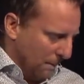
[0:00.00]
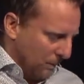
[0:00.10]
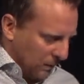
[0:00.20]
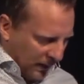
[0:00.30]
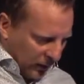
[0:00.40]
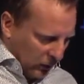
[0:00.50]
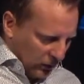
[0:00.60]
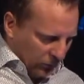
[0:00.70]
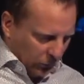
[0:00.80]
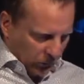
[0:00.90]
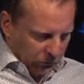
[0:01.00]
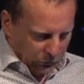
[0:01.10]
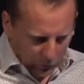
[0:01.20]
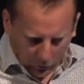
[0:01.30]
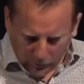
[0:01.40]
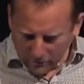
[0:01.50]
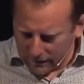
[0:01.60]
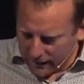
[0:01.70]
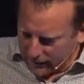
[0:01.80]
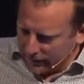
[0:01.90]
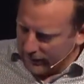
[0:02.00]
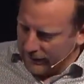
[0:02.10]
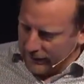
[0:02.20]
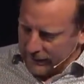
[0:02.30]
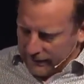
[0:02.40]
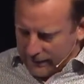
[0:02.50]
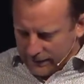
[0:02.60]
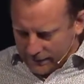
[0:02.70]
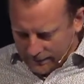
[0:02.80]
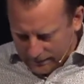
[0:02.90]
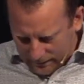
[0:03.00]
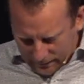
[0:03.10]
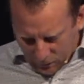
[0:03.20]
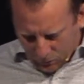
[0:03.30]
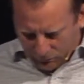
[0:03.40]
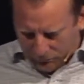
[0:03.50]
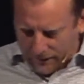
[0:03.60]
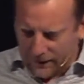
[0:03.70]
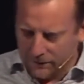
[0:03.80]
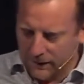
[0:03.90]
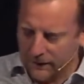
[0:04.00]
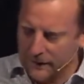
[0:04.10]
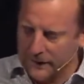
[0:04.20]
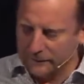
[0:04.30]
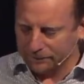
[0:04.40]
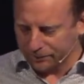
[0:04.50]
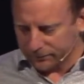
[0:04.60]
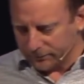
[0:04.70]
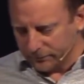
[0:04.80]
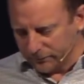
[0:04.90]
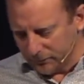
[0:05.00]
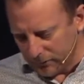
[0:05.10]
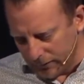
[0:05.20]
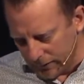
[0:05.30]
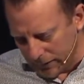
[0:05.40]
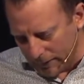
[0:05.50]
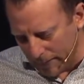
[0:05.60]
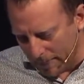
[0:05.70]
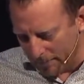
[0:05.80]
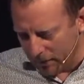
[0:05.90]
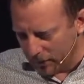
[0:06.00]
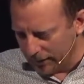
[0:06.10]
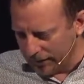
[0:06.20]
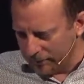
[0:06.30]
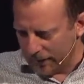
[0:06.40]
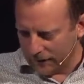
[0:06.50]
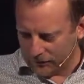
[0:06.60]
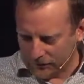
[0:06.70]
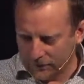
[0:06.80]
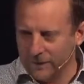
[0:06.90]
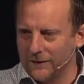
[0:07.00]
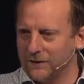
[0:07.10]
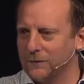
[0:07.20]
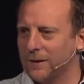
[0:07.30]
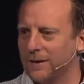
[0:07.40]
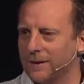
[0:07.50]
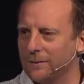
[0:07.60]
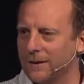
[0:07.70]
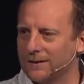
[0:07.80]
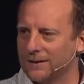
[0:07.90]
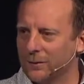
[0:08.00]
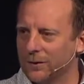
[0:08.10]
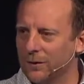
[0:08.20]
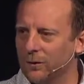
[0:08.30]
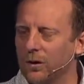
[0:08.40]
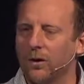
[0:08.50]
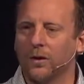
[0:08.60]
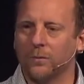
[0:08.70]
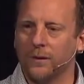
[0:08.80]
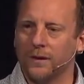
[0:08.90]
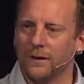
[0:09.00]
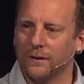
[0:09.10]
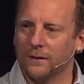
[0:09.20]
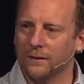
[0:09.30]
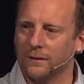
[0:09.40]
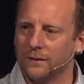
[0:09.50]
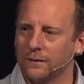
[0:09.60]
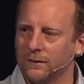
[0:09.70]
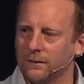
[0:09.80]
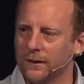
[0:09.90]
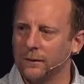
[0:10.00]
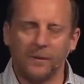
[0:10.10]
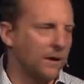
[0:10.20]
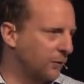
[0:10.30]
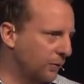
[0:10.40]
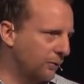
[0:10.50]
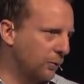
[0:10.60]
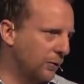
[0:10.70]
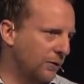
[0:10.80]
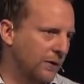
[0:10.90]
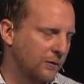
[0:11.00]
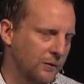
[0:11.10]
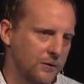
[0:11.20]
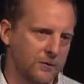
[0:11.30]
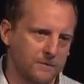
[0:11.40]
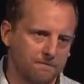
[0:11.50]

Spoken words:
To make a long story short, we met and he notified me that our lead pastor, Pastor Barry Buzza, would no longer be the lead pastor of Northside Church.